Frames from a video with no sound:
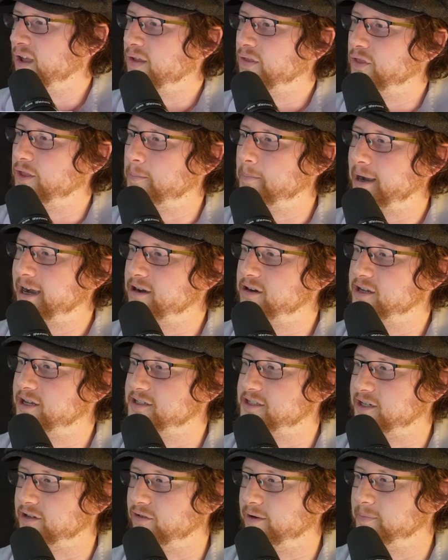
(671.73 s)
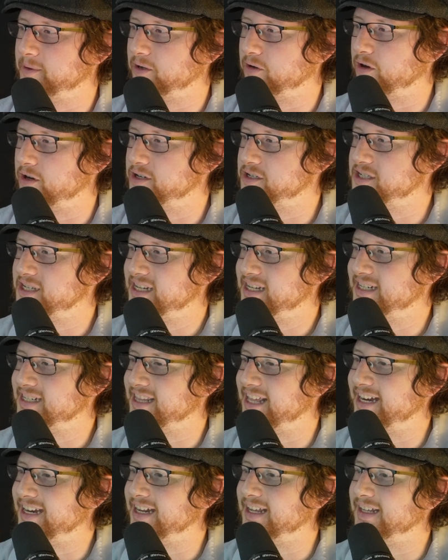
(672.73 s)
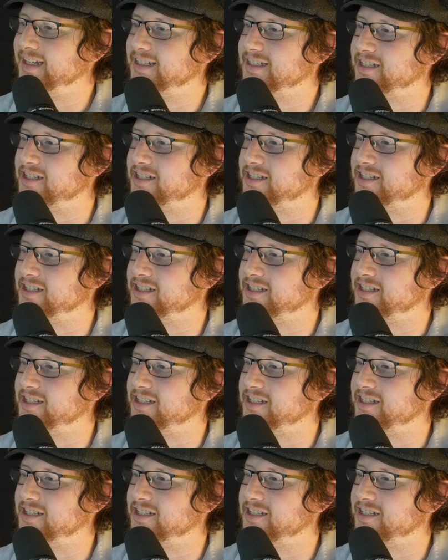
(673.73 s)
The paradox of cryptocurrency is that its